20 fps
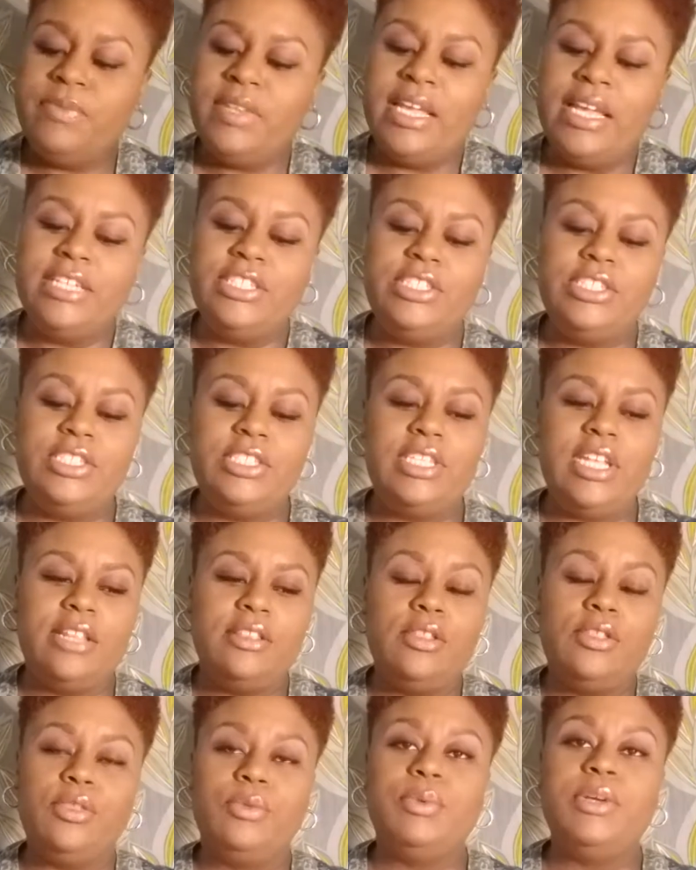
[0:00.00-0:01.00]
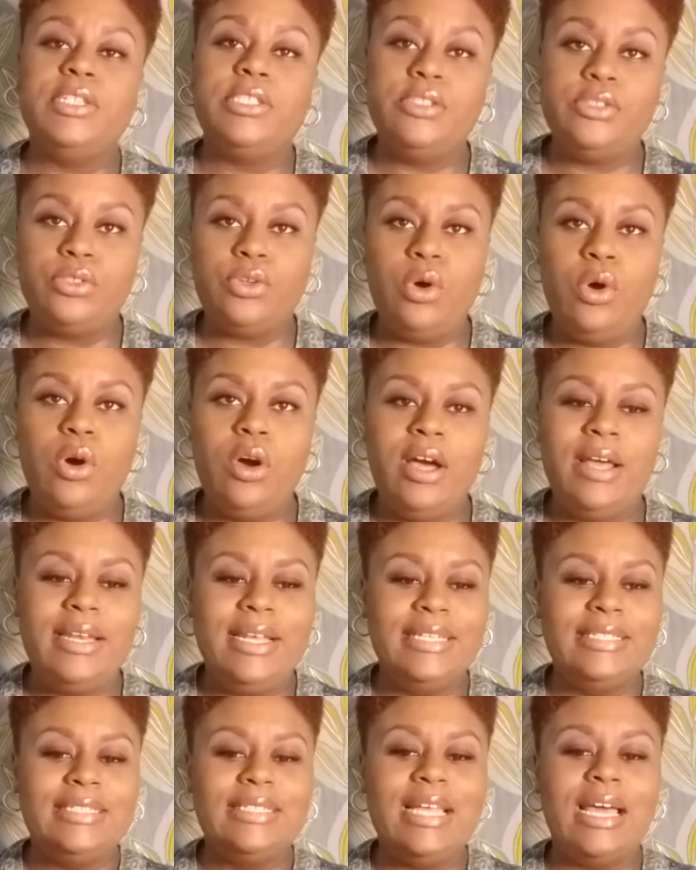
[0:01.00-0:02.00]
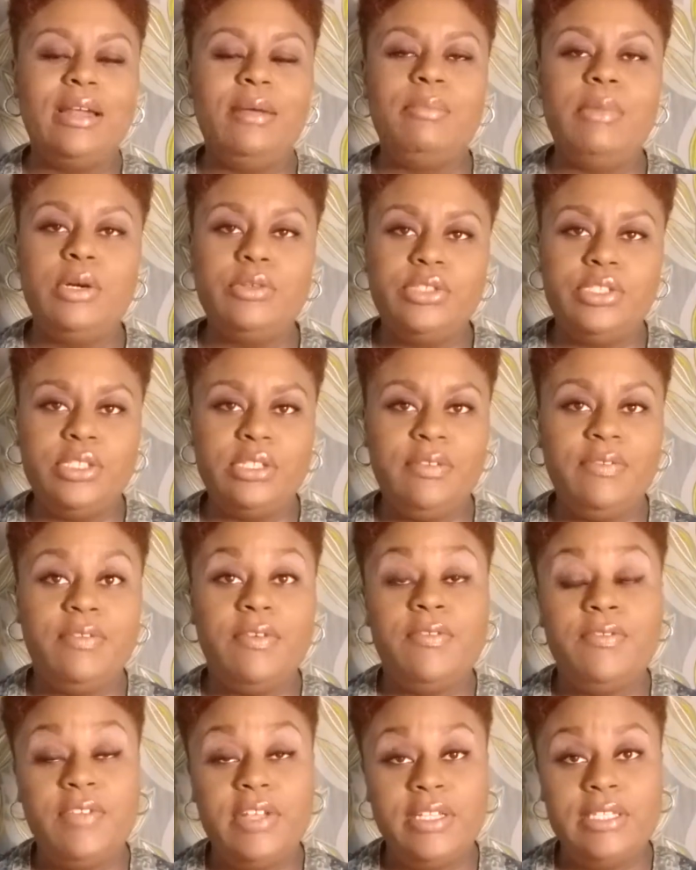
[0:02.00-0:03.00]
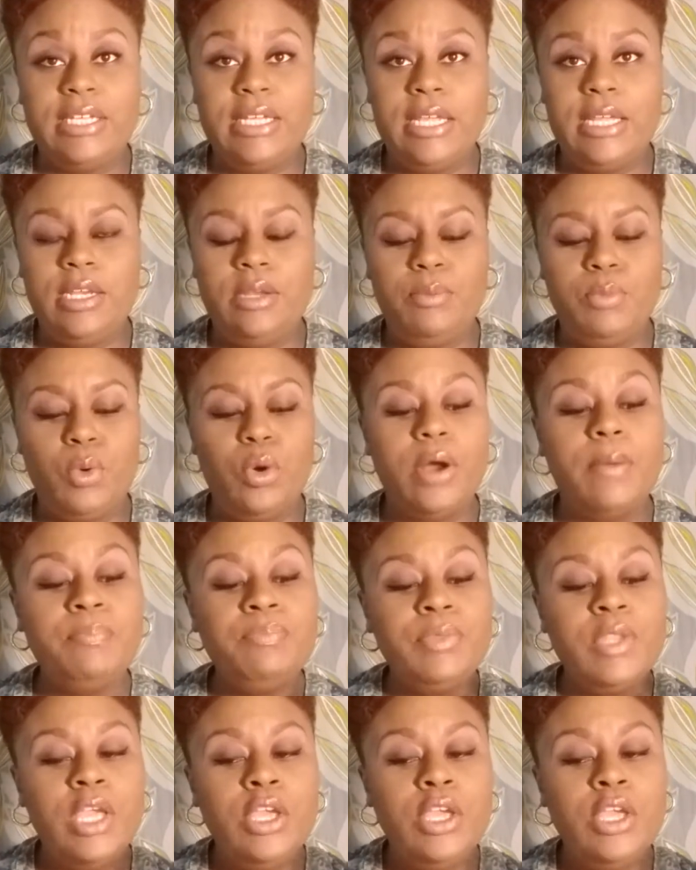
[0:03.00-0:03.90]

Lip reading: It's just that the thrill is gone. It's not emotionally fulfilling anymore.